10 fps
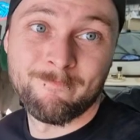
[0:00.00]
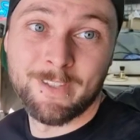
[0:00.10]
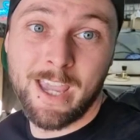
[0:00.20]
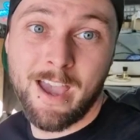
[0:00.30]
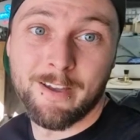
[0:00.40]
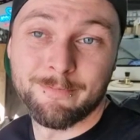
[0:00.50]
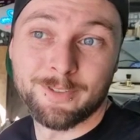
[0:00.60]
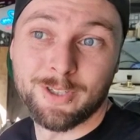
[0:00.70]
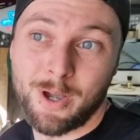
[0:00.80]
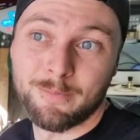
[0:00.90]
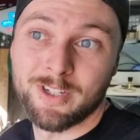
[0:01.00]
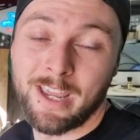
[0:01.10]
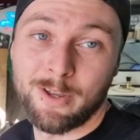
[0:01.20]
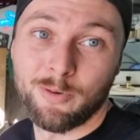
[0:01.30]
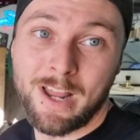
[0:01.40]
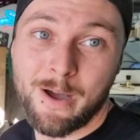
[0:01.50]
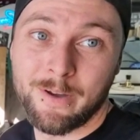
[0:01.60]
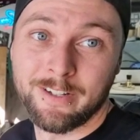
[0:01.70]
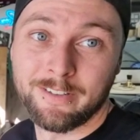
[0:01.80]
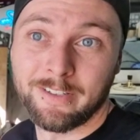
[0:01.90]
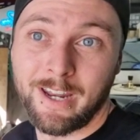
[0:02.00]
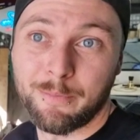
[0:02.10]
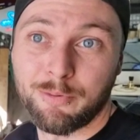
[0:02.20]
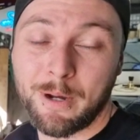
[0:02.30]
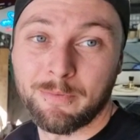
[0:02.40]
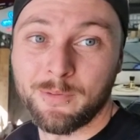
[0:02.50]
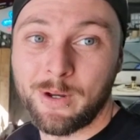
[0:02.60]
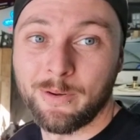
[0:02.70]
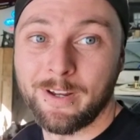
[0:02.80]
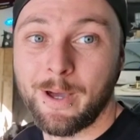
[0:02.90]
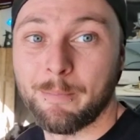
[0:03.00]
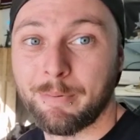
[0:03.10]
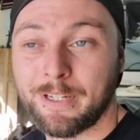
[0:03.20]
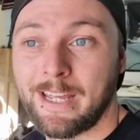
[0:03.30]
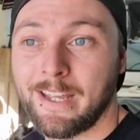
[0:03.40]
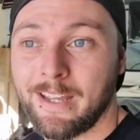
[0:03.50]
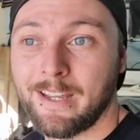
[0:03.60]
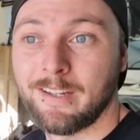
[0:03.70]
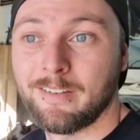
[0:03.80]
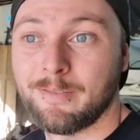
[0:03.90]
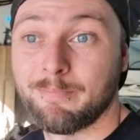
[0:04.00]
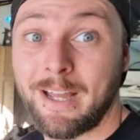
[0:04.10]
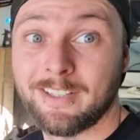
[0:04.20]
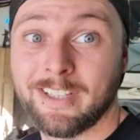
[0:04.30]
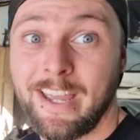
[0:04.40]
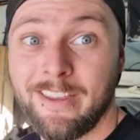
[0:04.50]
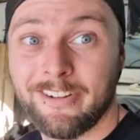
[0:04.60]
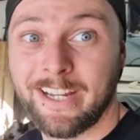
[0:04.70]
yeah, time to get it all out and get it prepped and welded up and back together, I